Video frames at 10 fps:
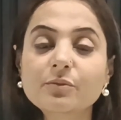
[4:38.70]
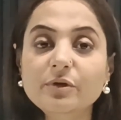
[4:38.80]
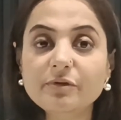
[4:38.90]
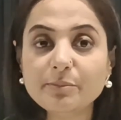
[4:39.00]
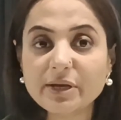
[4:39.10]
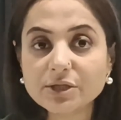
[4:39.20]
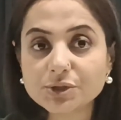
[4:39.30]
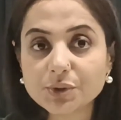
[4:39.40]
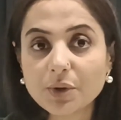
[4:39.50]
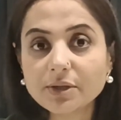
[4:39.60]
We will make
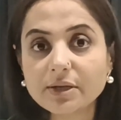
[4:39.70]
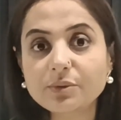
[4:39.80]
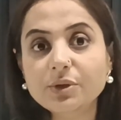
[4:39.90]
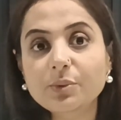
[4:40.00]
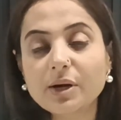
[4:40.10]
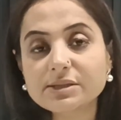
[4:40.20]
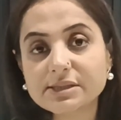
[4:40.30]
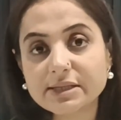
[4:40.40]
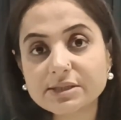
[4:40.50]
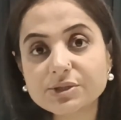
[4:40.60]
sure that you are
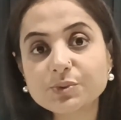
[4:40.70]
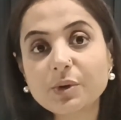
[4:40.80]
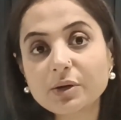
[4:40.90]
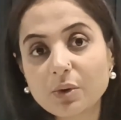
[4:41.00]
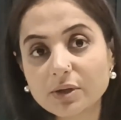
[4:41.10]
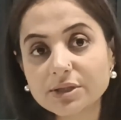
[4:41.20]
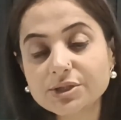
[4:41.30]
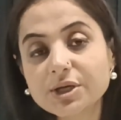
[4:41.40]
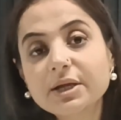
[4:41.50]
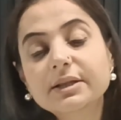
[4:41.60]
sent to a
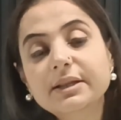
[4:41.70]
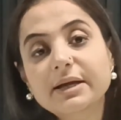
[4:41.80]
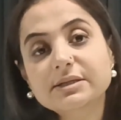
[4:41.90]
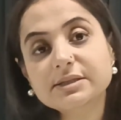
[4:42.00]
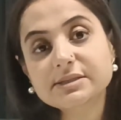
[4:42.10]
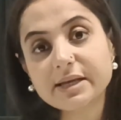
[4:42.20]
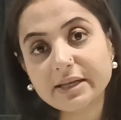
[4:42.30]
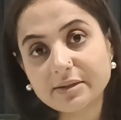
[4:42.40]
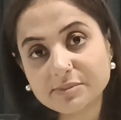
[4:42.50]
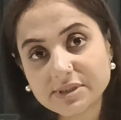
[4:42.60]
college that is
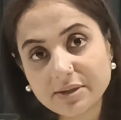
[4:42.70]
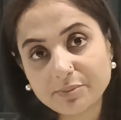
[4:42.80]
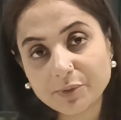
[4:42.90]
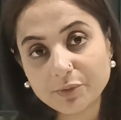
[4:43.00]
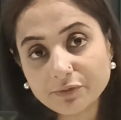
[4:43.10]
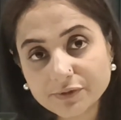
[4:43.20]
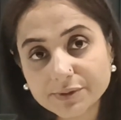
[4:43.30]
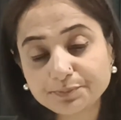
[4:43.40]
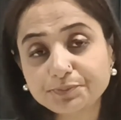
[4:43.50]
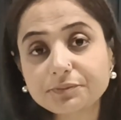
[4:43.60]
NMC
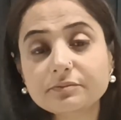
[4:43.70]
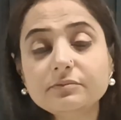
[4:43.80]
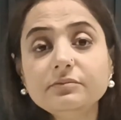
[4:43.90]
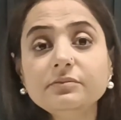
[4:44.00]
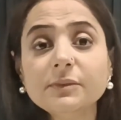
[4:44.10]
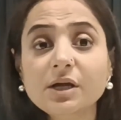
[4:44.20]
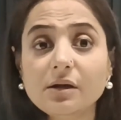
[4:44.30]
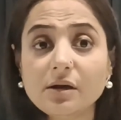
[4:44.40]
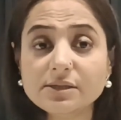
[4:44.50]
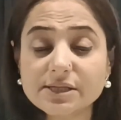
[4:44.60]
approved
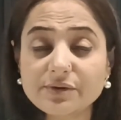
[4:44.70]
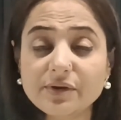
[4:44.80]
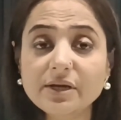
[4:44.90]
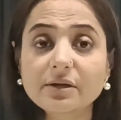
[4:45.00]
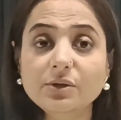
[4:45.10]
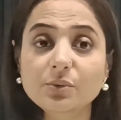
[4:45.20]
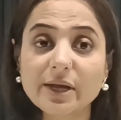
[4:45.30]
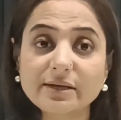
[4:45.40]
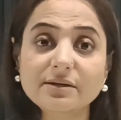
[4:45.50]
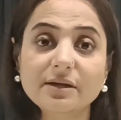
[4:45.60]
a degree you
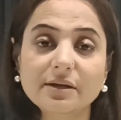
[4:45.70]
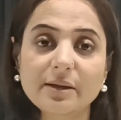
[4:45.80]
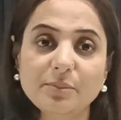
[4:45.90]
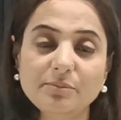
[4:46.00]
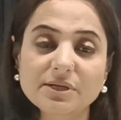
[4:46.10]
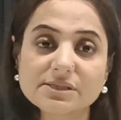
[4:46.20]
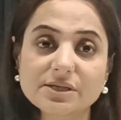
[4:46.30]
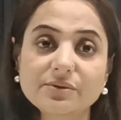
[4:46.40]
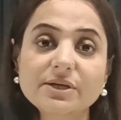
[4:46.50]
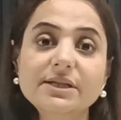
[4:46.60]
get a MBBS
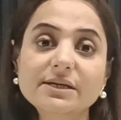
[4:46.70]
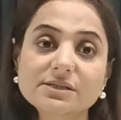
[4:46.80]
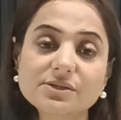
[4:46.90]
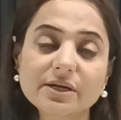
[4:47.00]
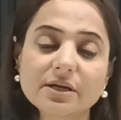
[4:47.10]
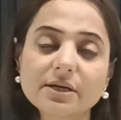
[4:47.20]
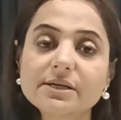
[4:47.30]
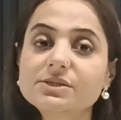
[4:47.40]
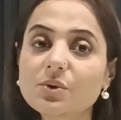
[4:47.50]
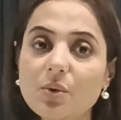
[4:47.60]
degree that is
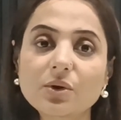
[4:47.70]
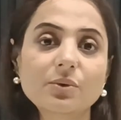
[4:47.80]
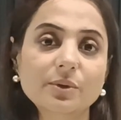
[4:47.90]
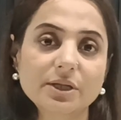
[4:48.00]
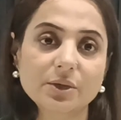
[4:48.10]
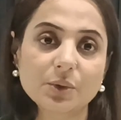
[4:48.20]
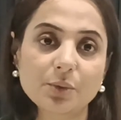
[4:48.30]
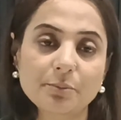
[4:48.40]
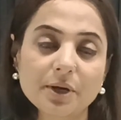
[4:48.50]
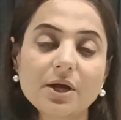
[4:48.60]
recognized all over the
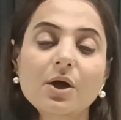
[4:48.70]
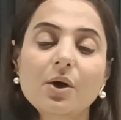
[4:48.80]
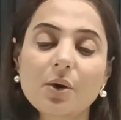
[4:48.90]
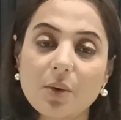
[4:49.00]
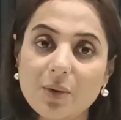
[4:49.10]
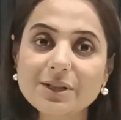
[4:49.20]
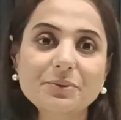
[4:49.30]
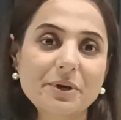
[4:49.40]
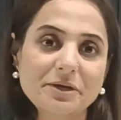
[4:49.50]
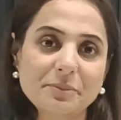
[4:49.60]
globe all
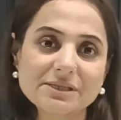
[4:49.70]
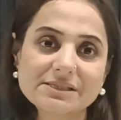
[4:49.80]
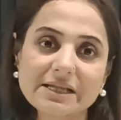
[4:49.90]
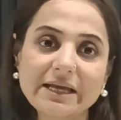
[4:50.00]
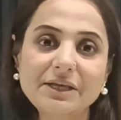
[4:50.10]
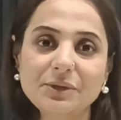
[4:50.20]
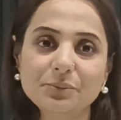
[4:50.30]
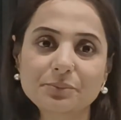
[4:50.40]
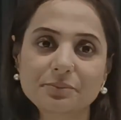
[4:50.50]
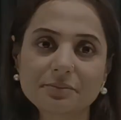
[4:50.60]
the very best thank you